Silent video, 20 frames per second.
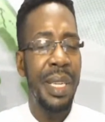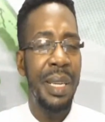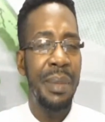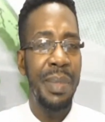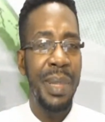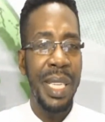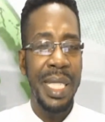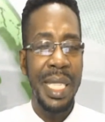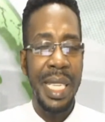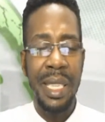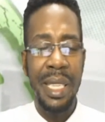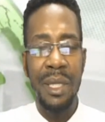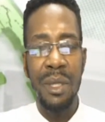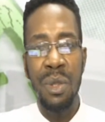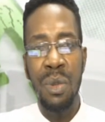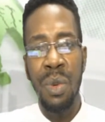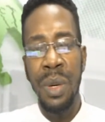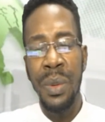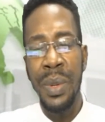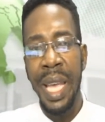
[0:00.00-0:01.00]
please let us
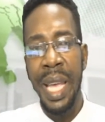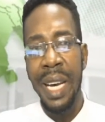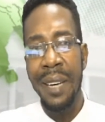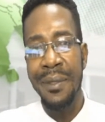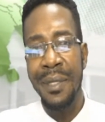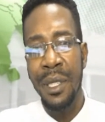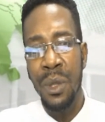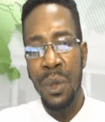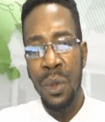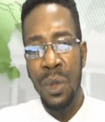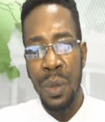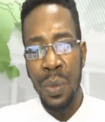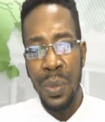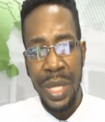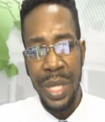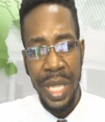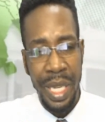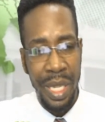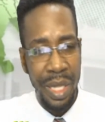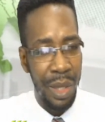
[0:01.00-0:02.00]
do what we have to do to
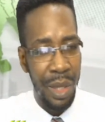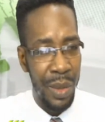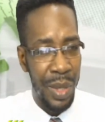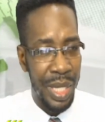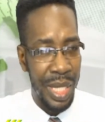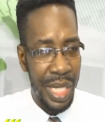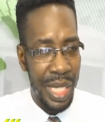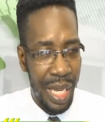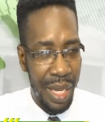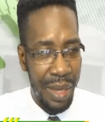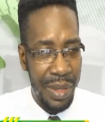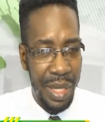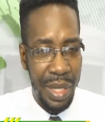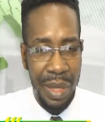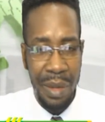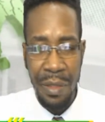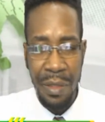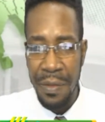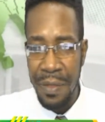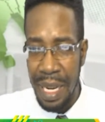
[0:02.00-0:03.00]
protect ourselves and
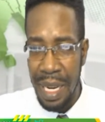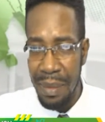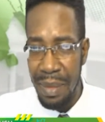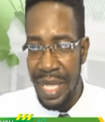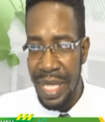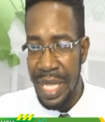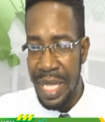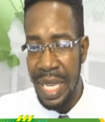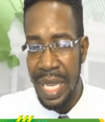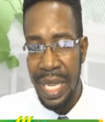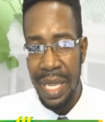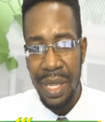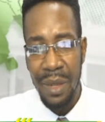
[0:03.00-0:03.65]
our family.